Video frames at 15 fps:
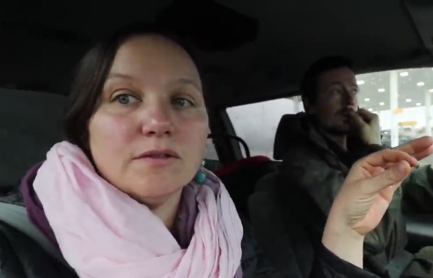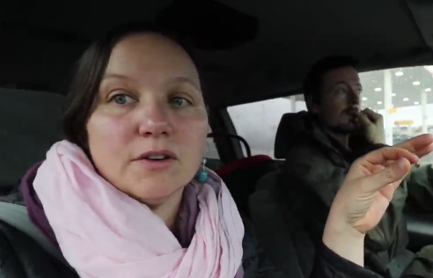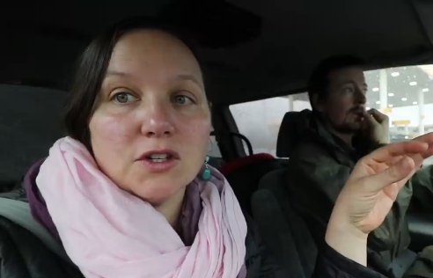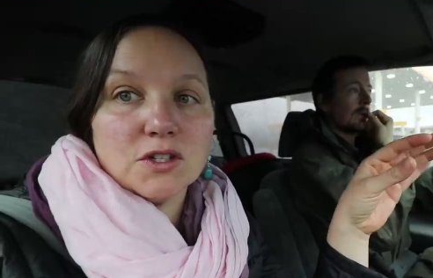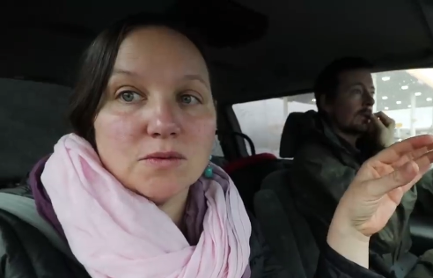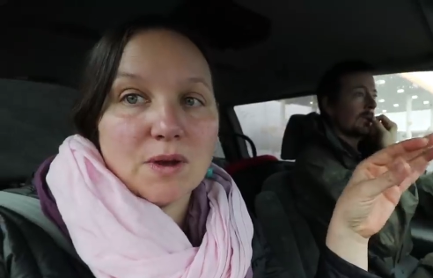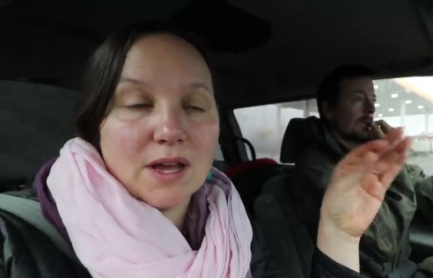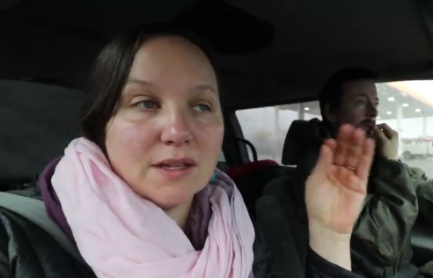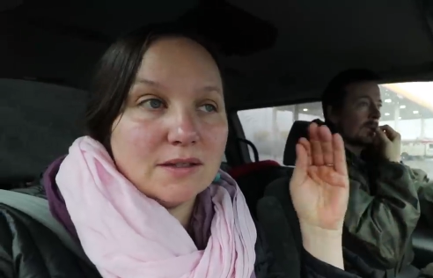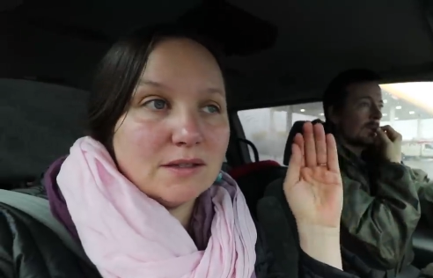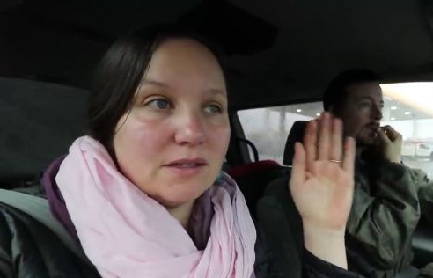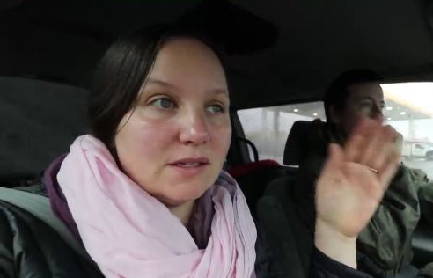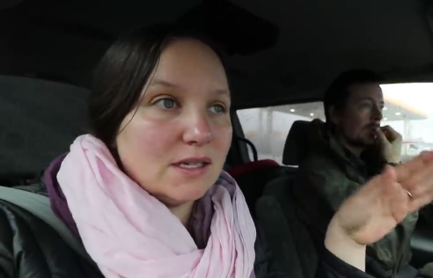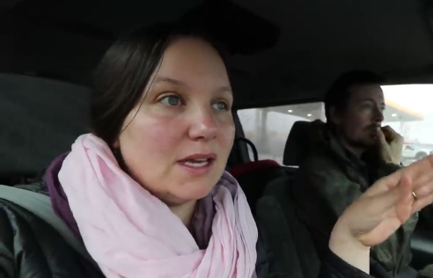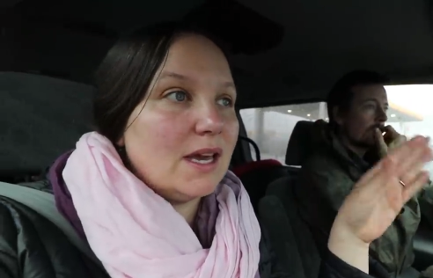Speaker 1: first
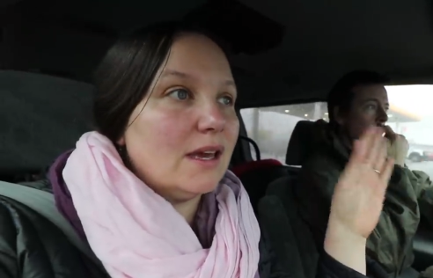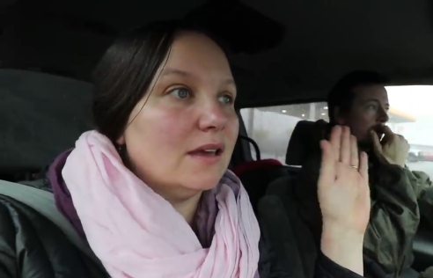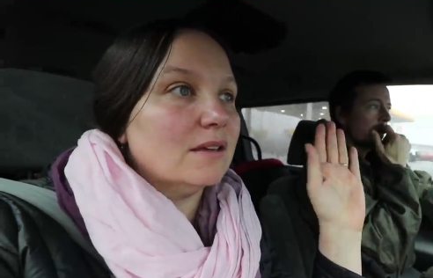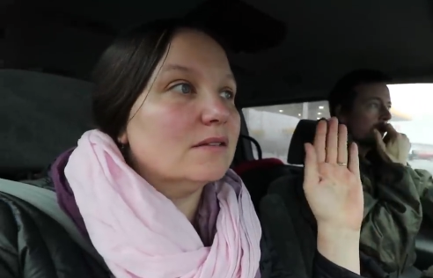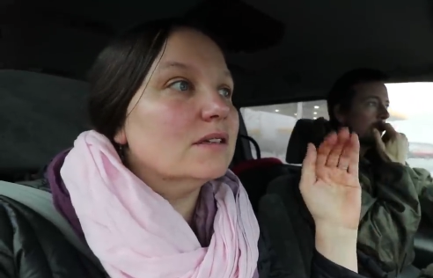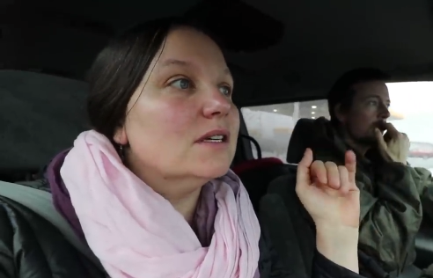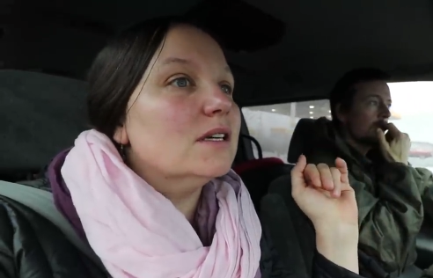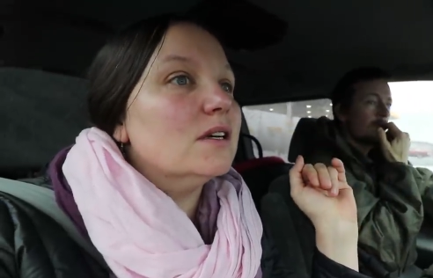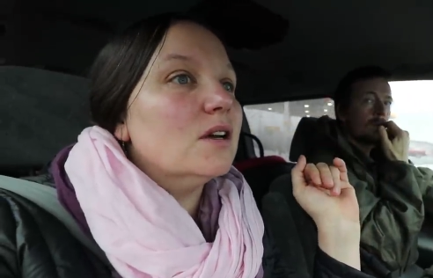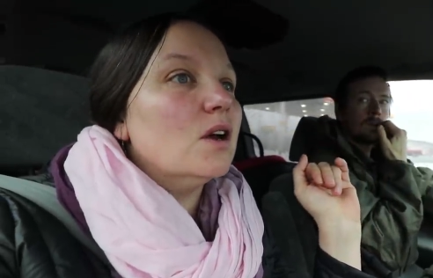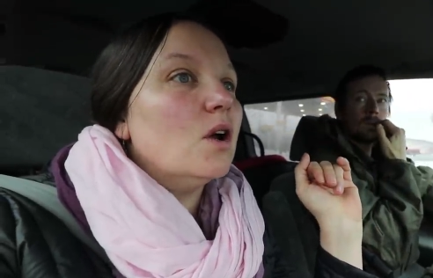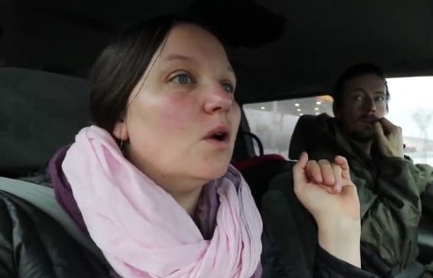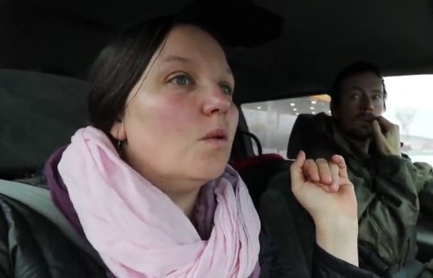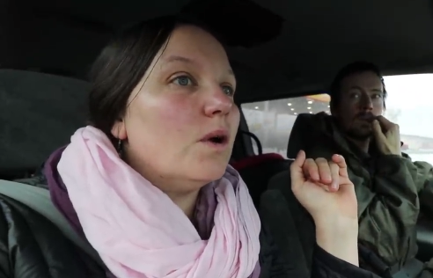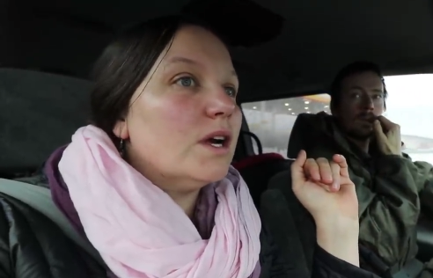ones to get
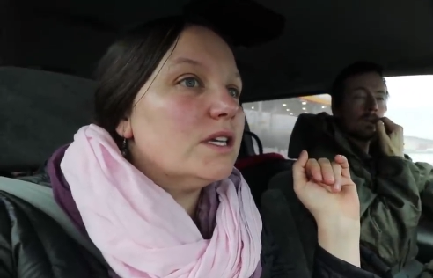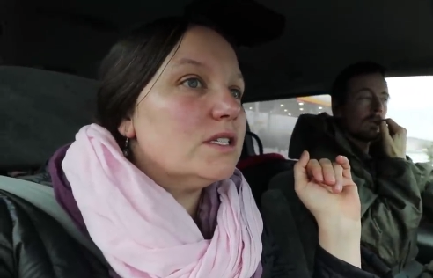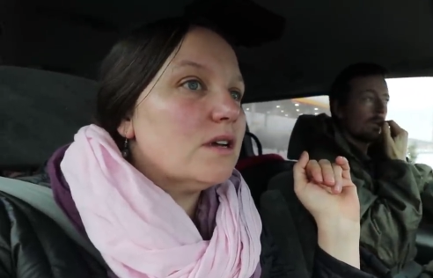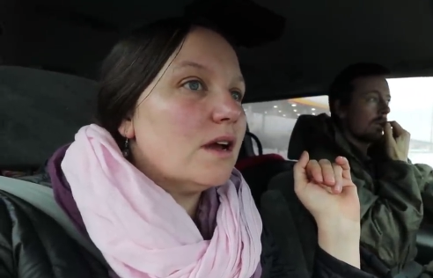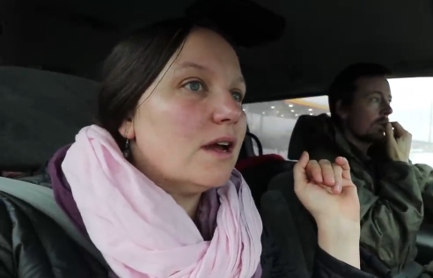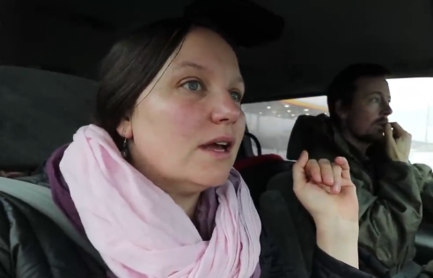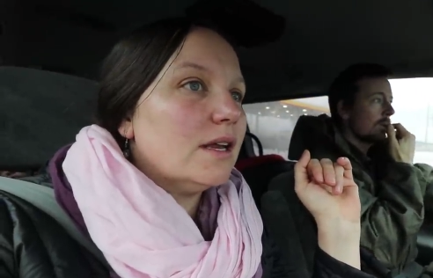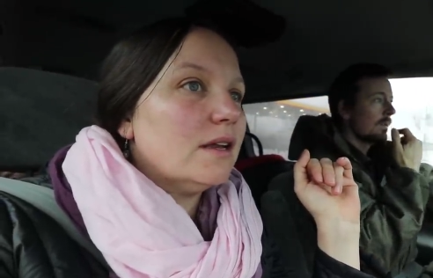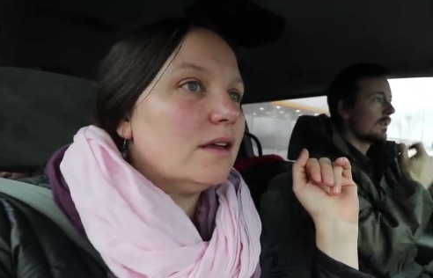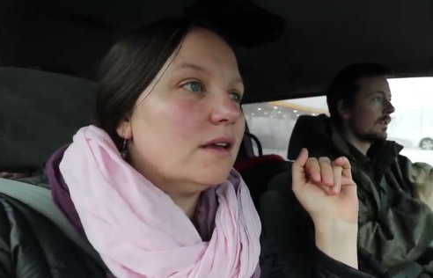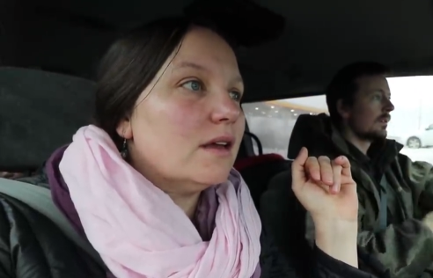worked on.